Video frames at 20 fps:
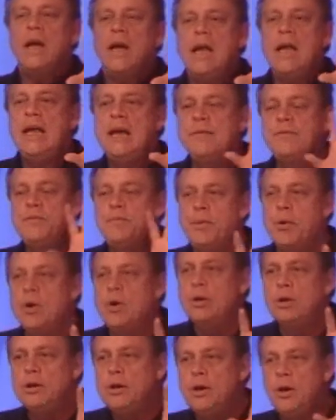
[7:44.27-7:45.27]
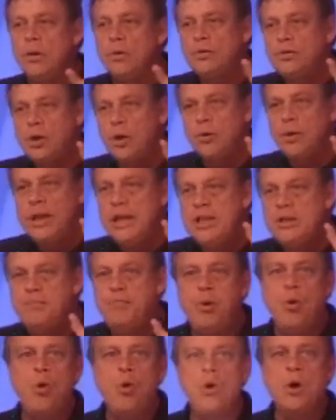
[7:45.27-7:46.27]
he gives birth, so he's
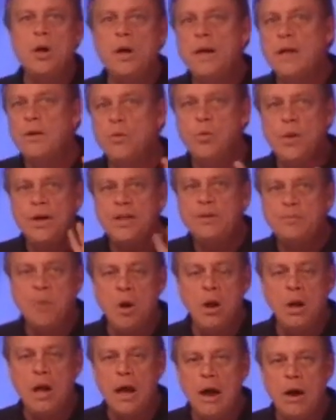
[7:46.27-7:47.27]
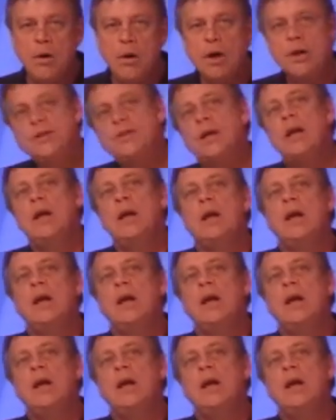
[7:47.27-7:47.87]
born in the wee small hours,